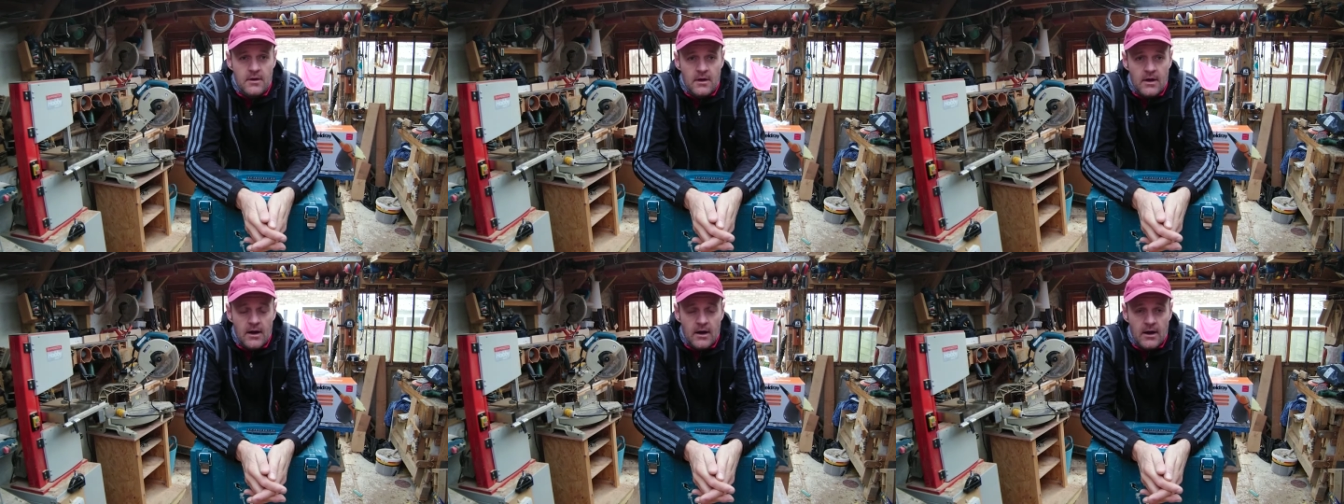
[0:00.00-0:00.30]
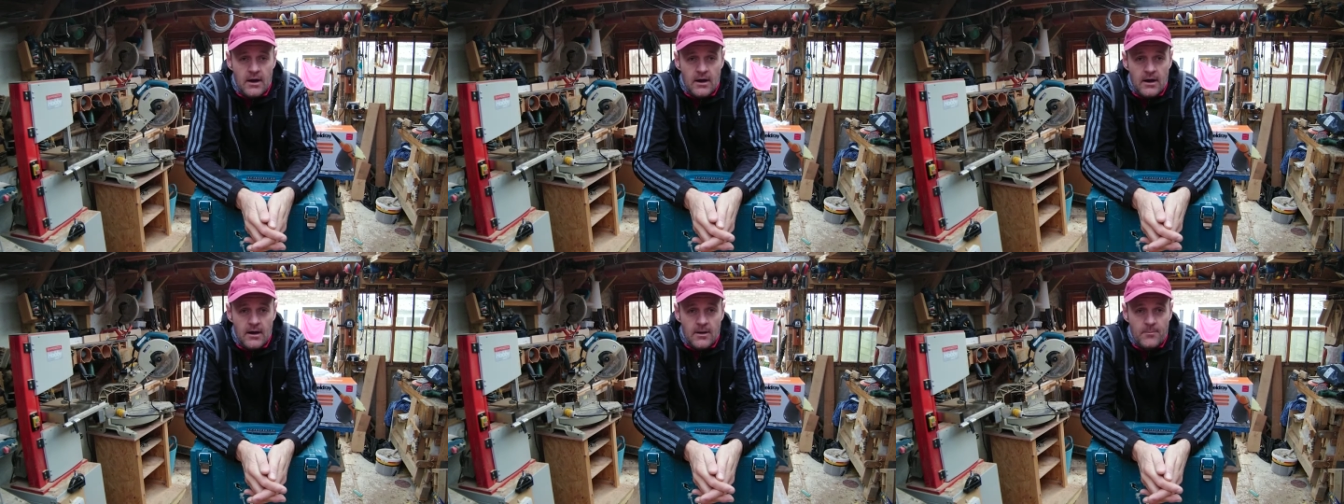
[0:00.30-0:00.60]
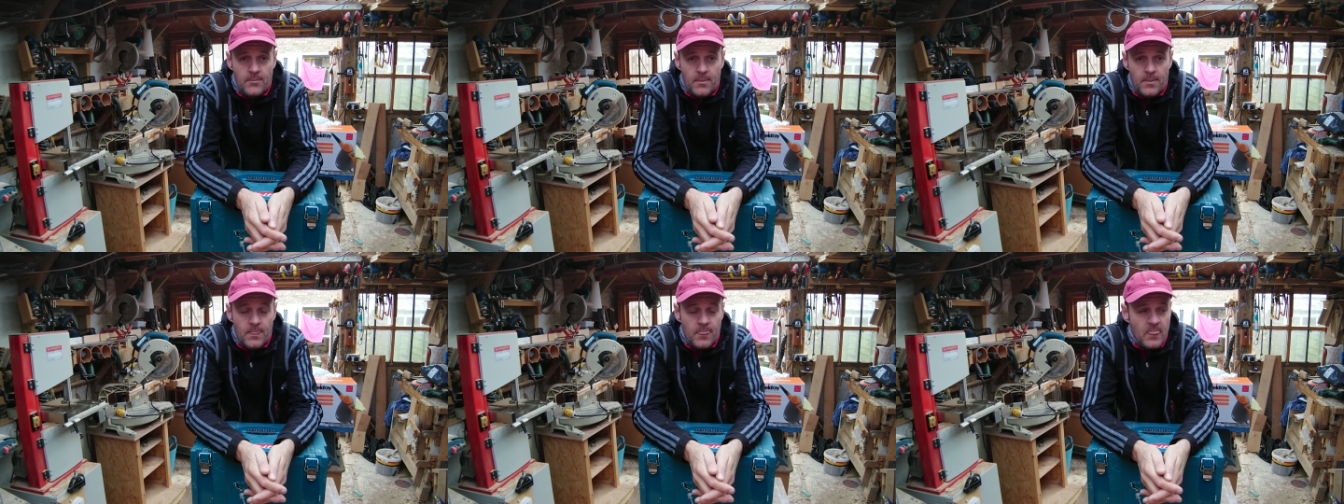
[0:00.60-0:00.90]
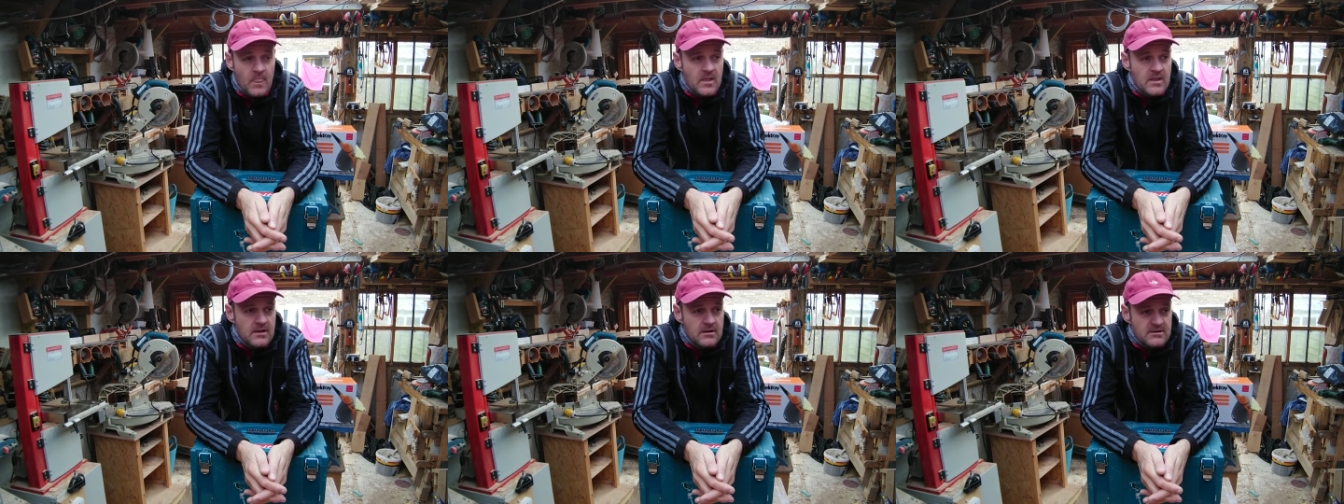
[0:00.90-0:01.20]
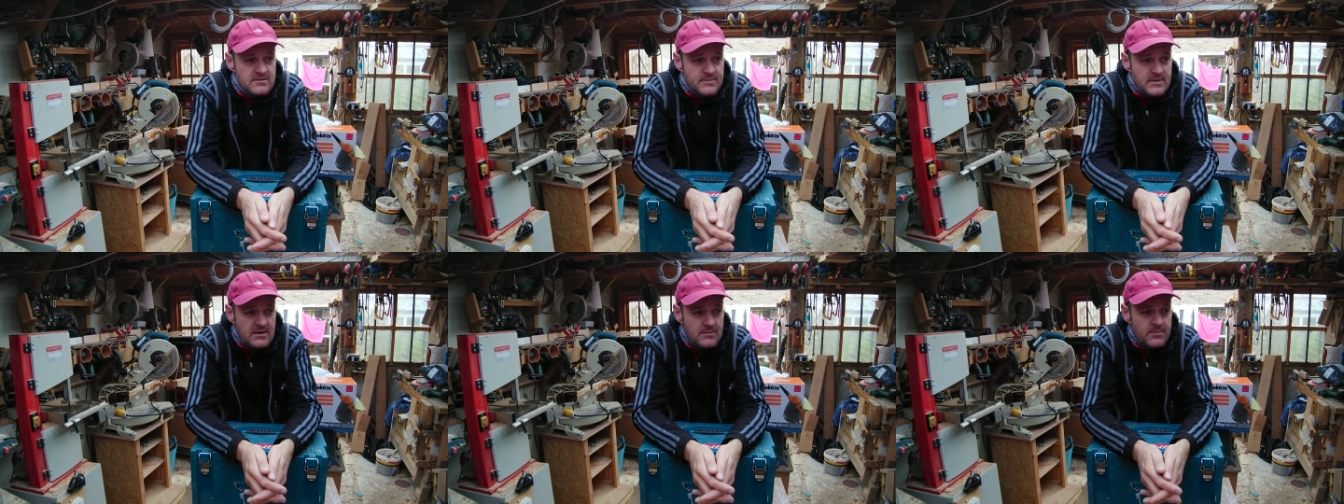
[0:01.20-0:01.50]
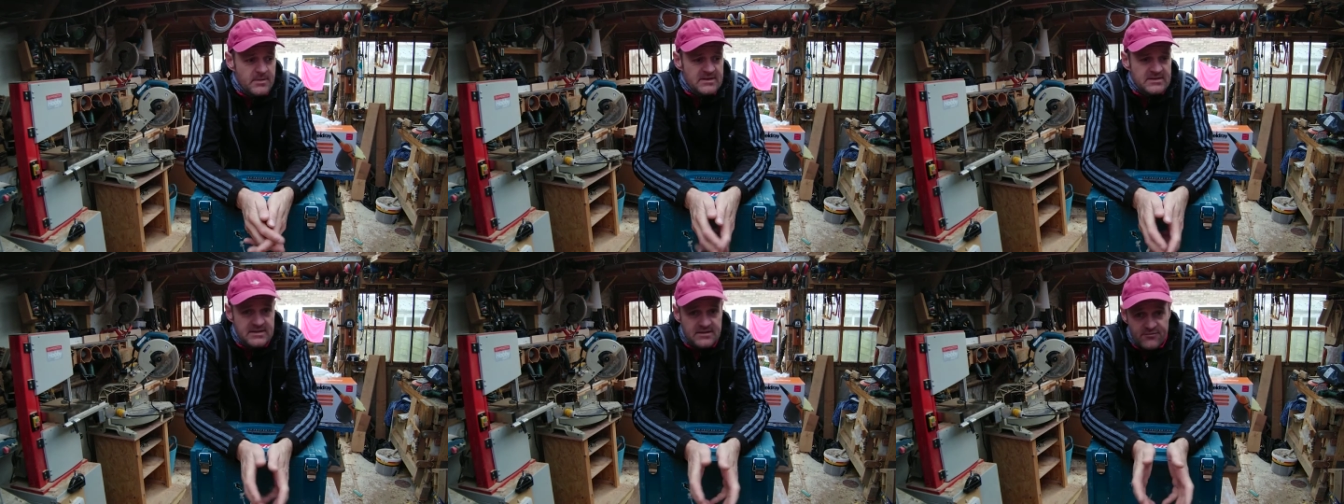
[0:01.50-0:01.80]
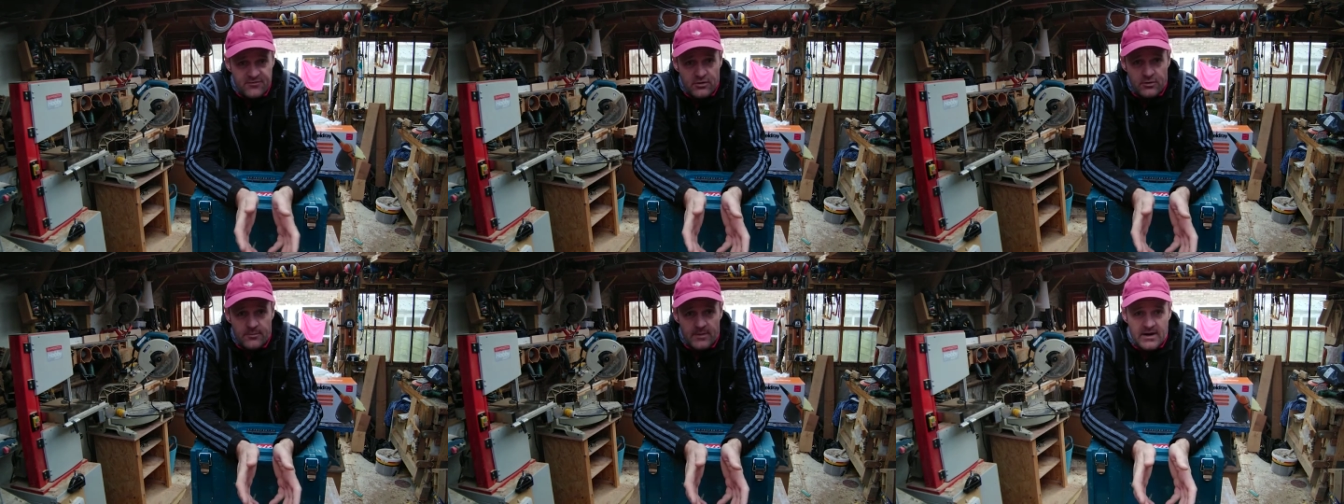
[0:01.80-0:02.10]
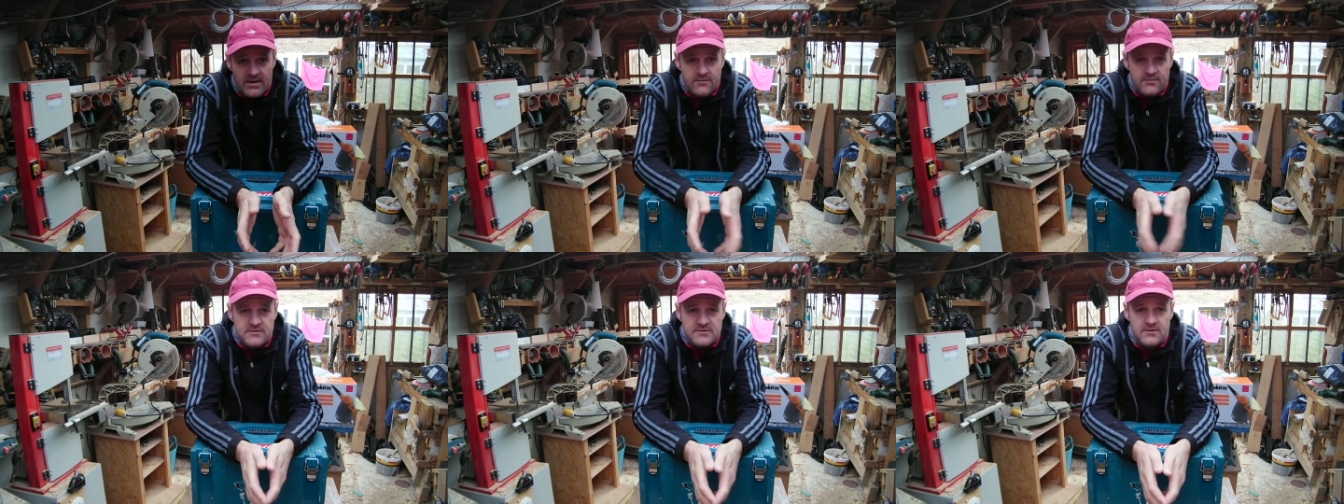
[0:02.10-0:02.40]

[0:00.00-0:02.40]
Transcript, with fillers: Um, it's been a busy few months.